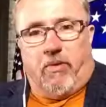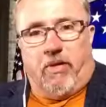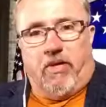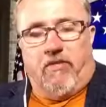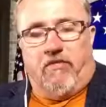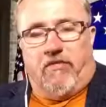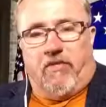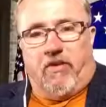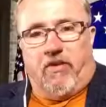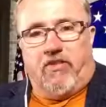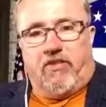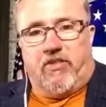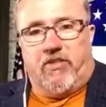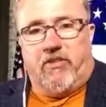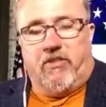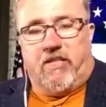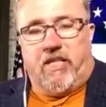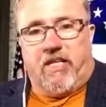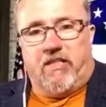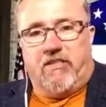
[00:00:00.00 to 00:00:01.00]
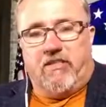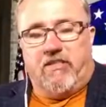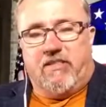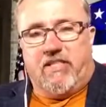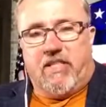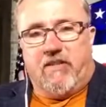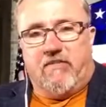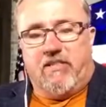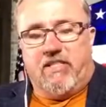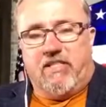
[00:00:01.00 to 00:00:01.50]
1st,
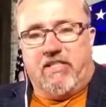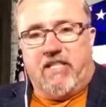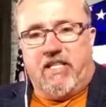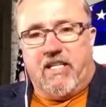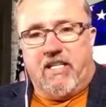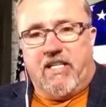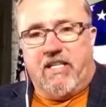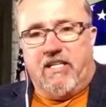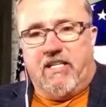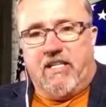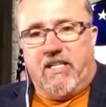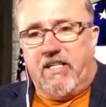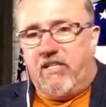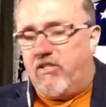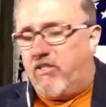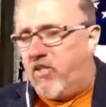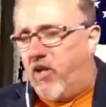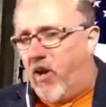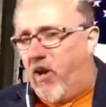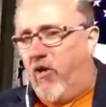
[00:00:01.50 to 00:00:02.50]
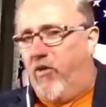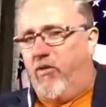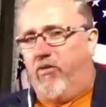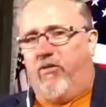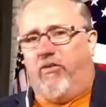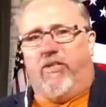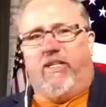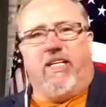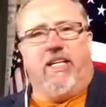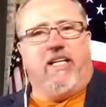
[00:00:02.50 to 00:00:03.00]
2017, the
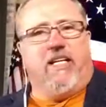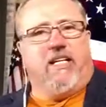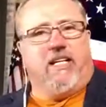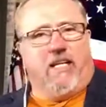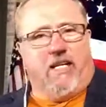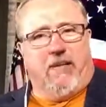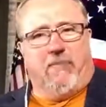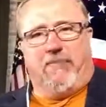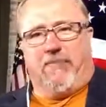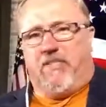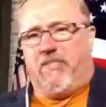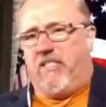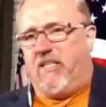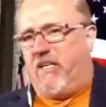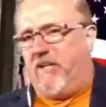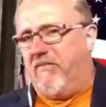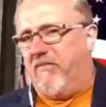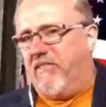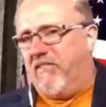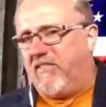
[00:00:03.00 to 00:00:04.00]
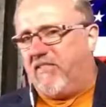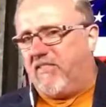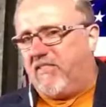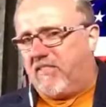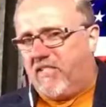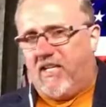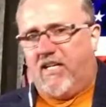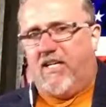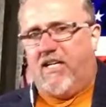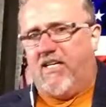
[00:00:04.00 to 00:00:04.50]
total eclipse of the
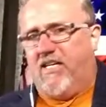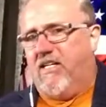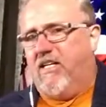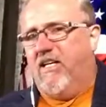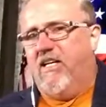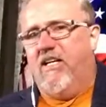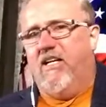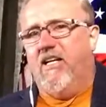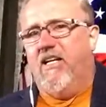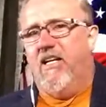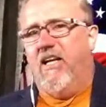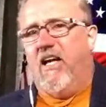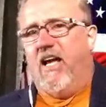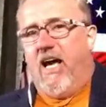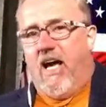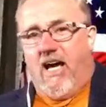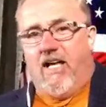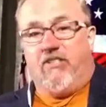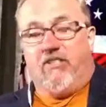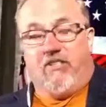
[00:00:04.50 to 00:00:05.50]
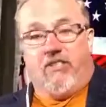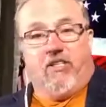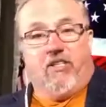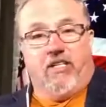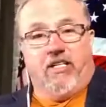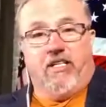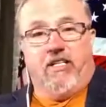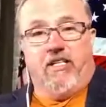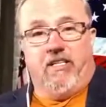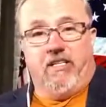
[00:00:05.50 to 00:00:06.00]
sun,
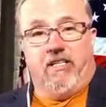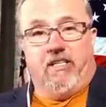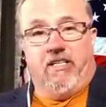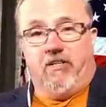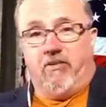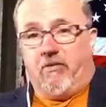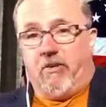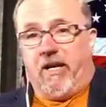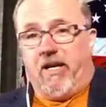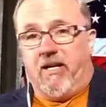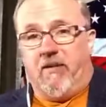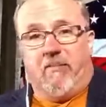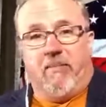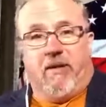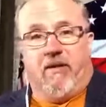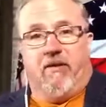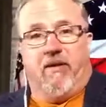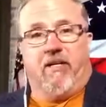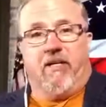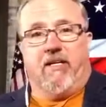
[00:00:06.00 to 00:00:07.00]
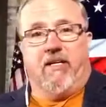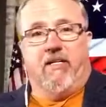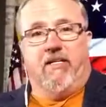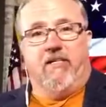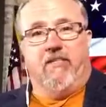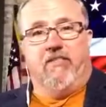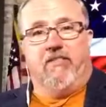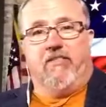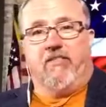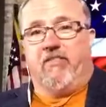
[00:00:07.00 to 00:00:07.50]
actually the Great
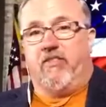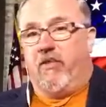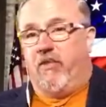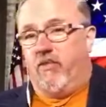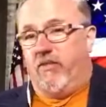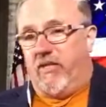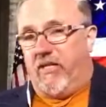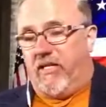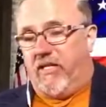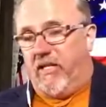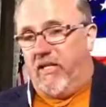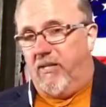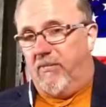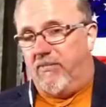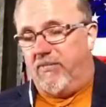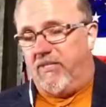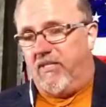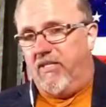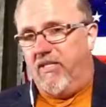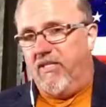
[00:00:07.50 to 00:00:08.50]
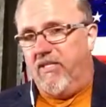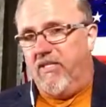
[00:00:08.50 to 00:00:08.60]
American Solar Eclipse,